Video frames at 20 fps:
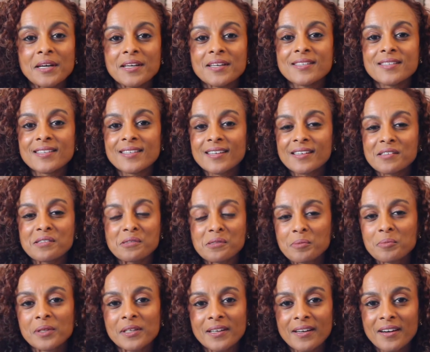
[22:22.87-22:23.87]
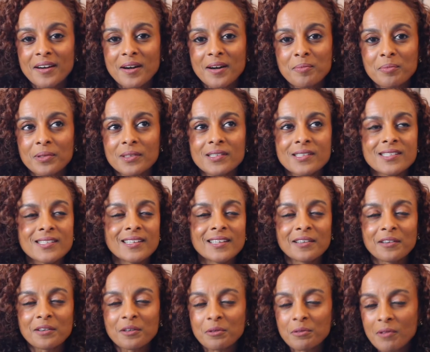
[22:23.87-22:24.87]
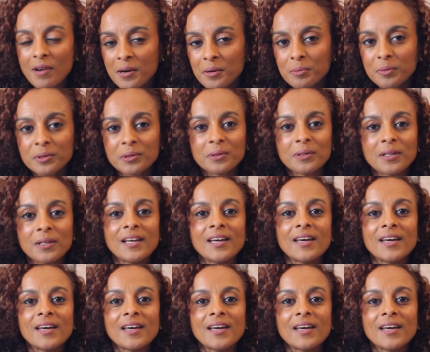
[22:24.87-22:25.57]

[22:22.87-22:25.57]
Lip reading: is an extremely accomplished, incredible